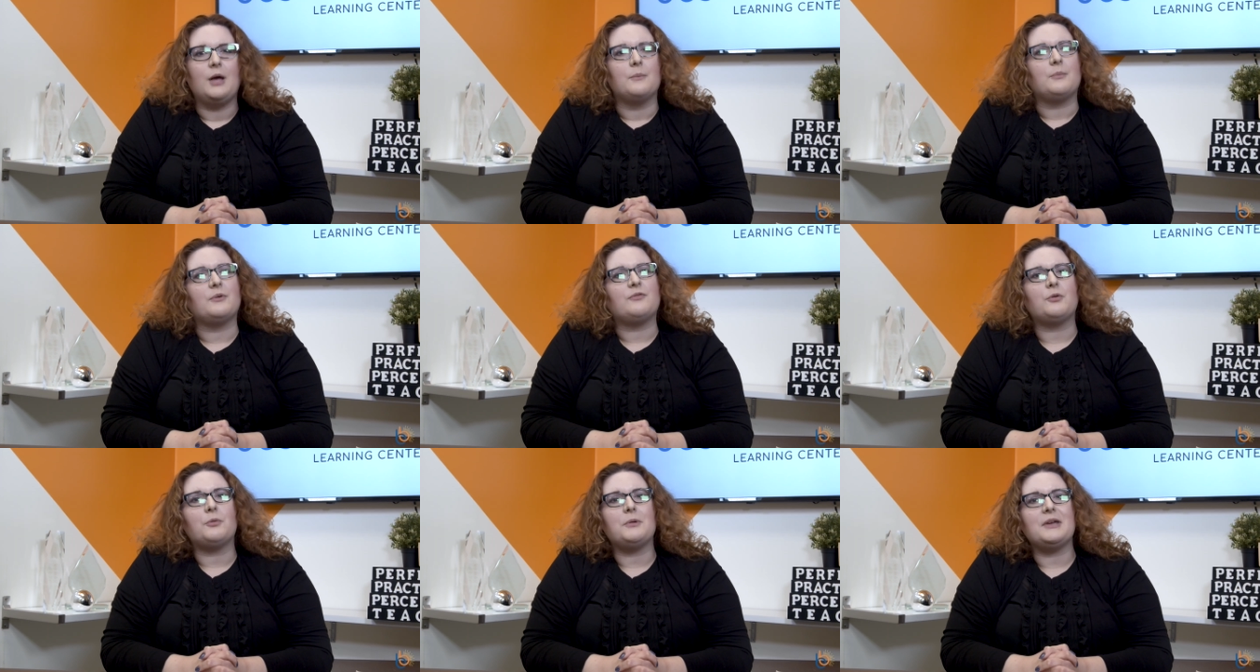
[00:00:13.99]

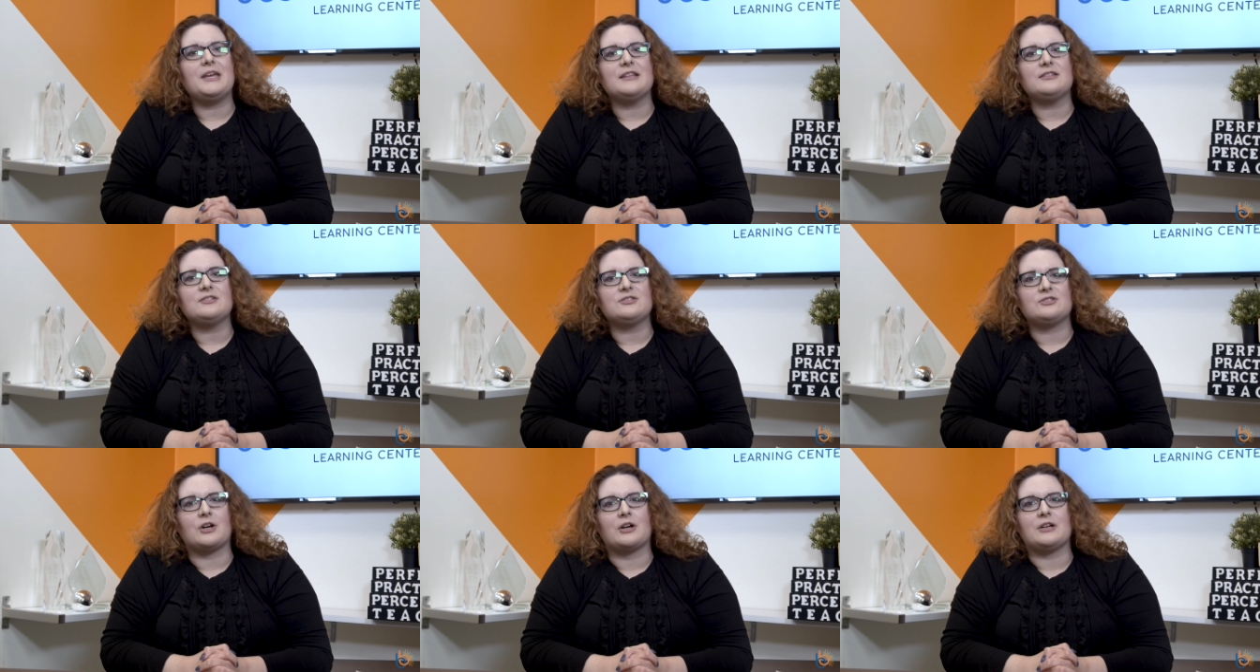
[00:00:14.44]
Before we
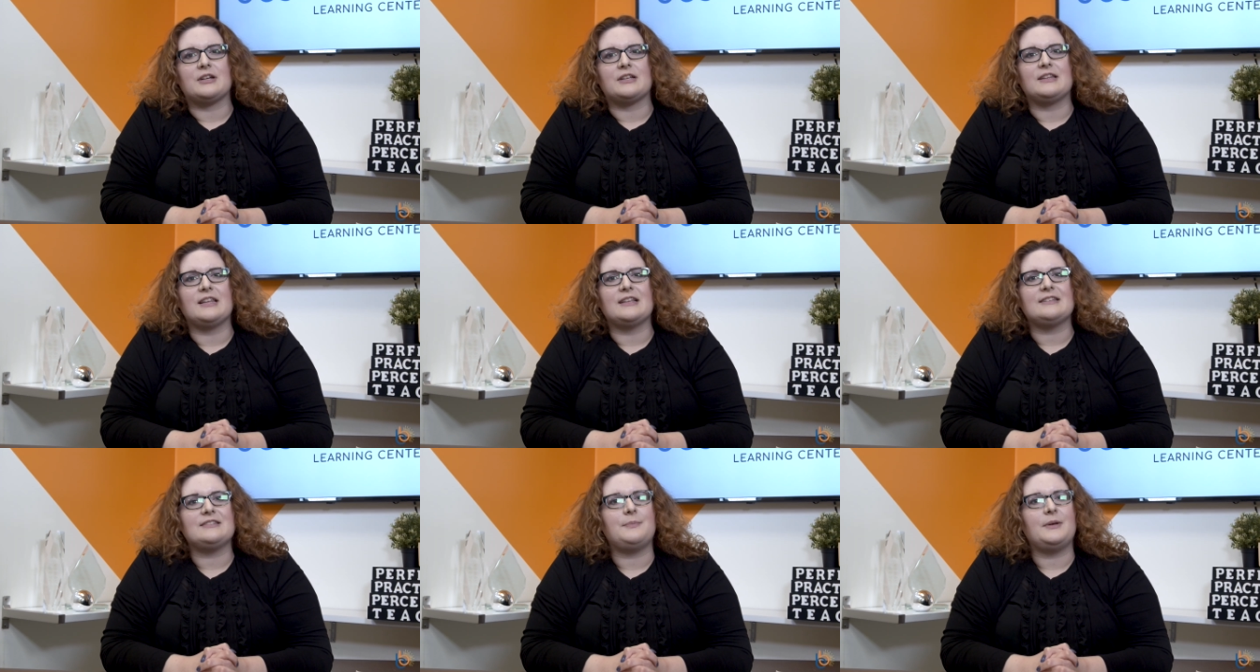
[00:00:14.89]
get
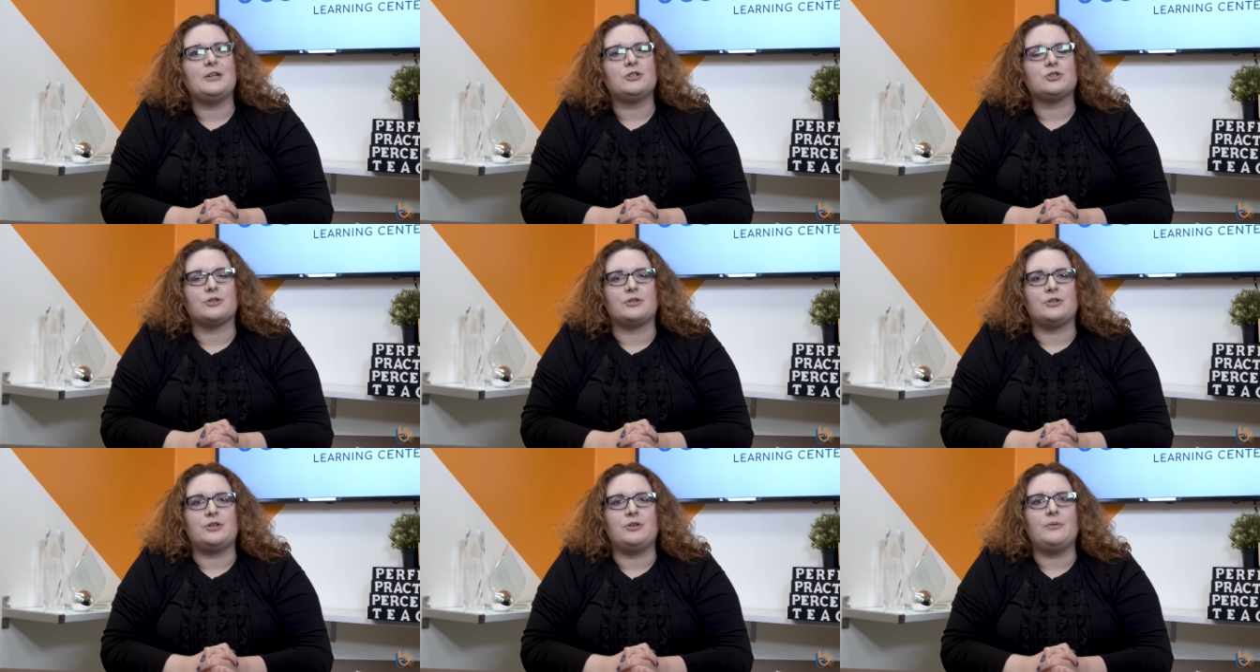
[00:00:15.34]
started, let's make
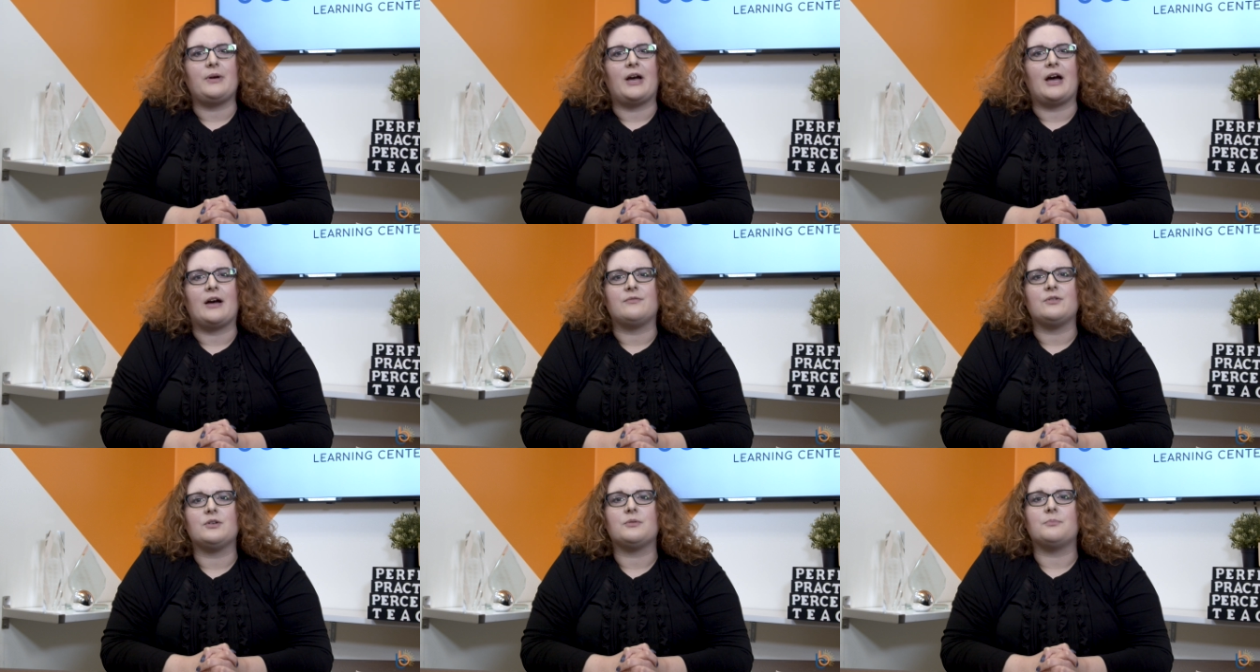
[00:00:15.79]
sure you
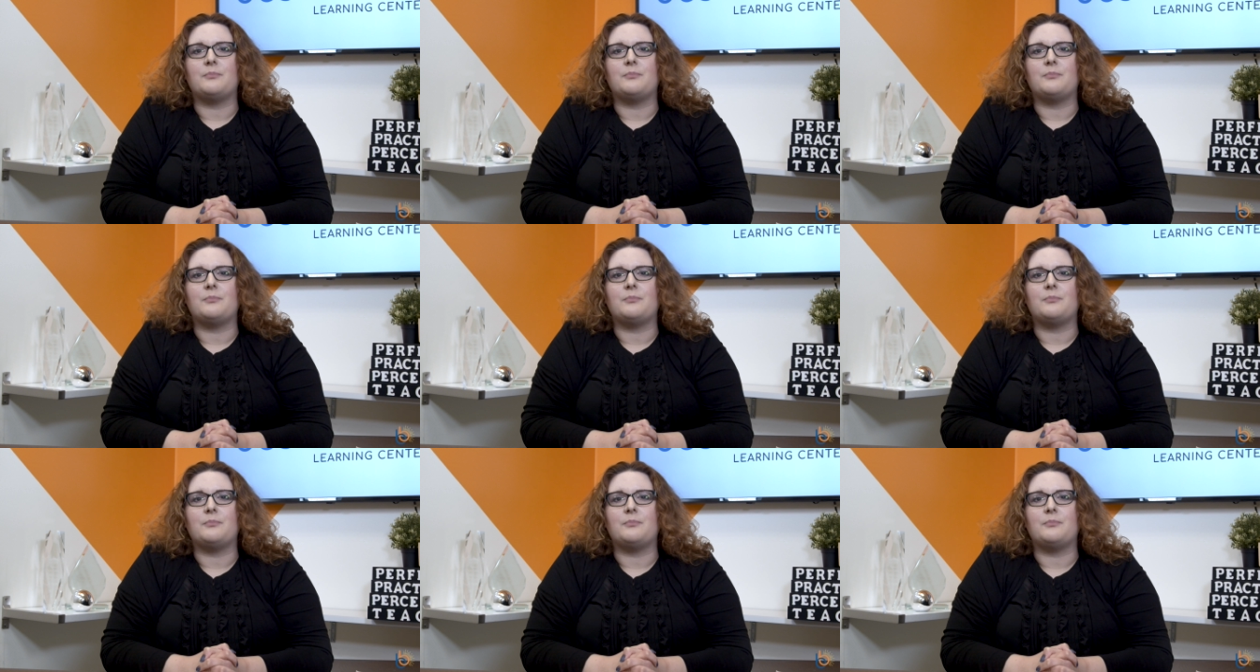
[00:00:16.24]
have your